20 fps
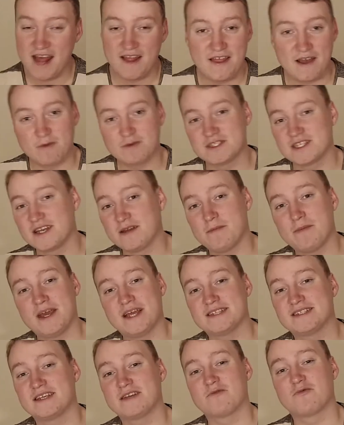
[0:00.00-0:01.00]
That was an
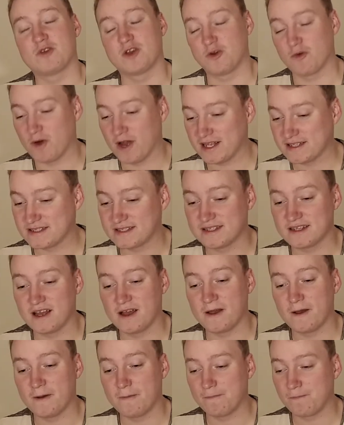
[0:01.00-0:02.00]
amazing request.
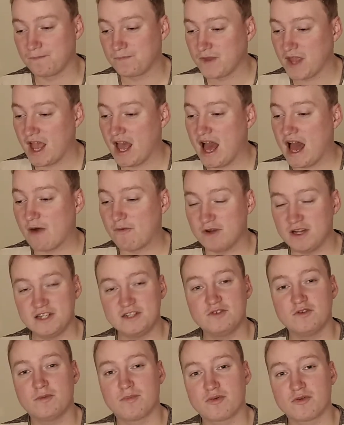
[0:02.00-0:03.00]
I really
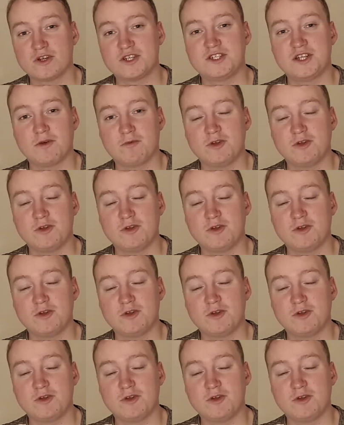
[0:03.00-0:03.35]
do appreciate